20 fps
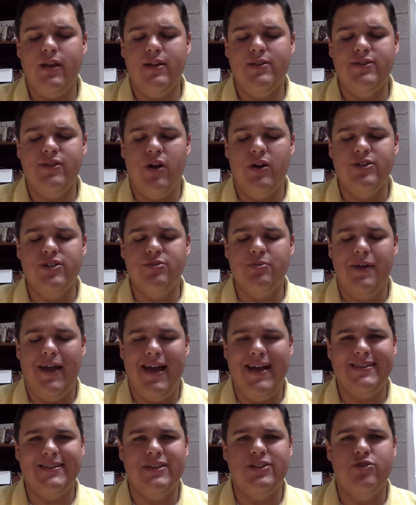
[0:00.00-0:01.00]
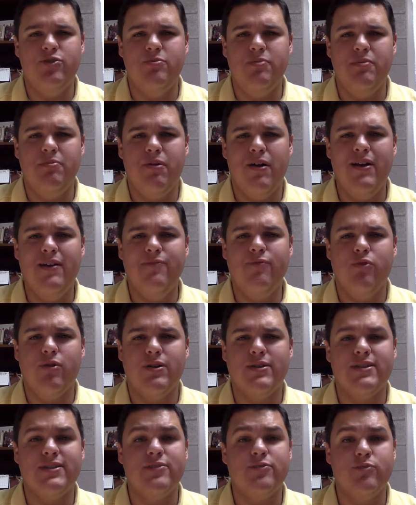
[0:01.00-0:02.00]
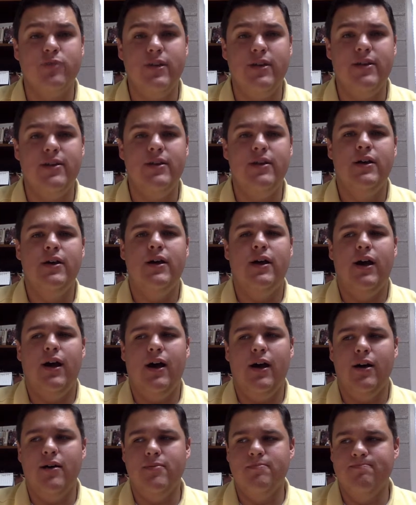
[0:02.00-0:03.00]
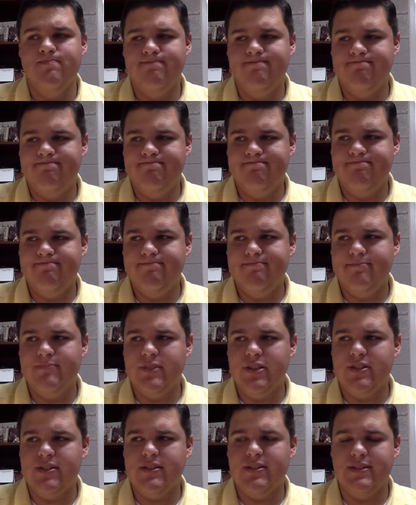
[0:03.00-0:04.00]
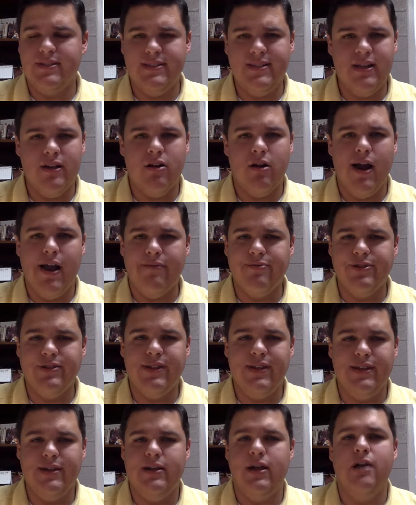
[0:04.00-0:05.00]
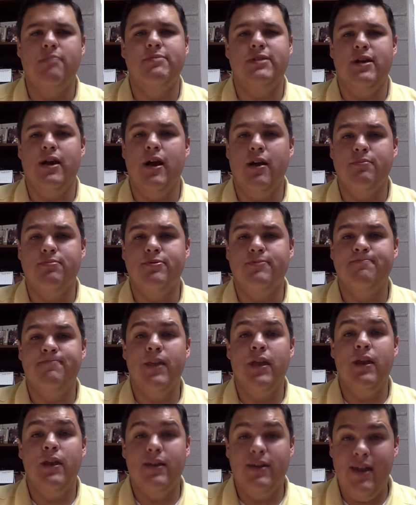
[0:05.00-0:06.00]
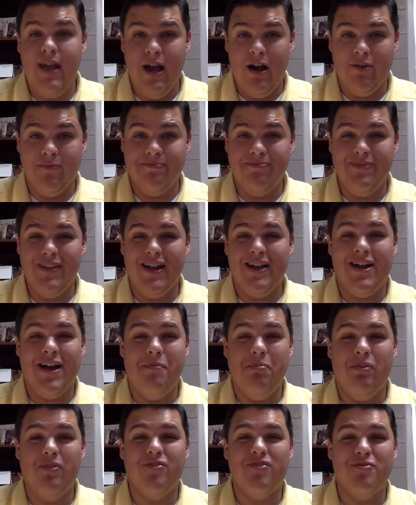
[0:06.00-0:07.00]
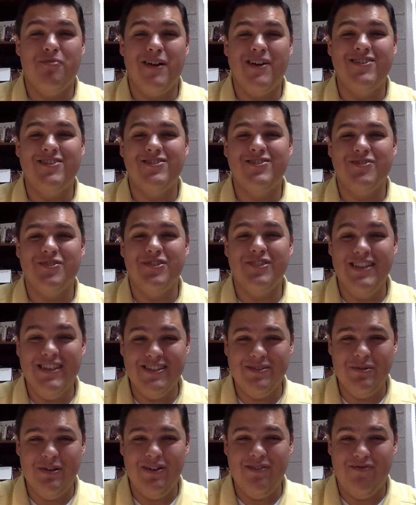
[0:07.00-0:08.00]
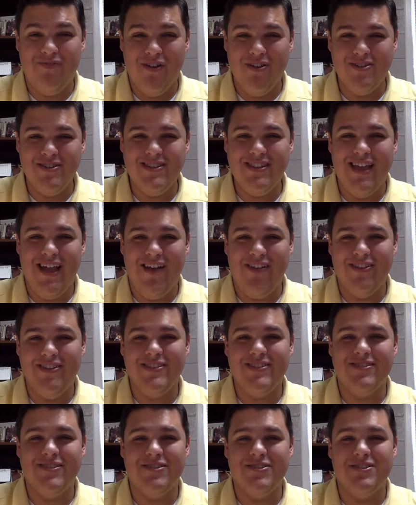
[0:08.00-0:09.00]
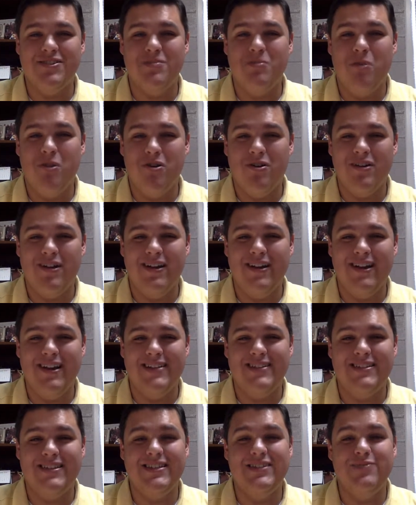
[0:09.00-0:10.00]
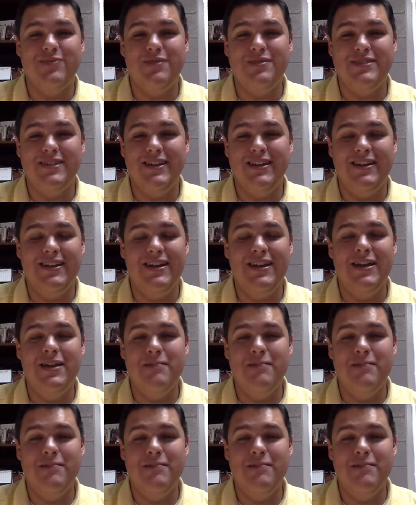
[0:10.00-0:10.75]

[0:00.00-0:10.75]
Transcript: And so I just want to ask that you would be praying for us as we just consider everything coming up. Now, a couple of reminders for this week. First, the outlet starts tomorrow night at 6:15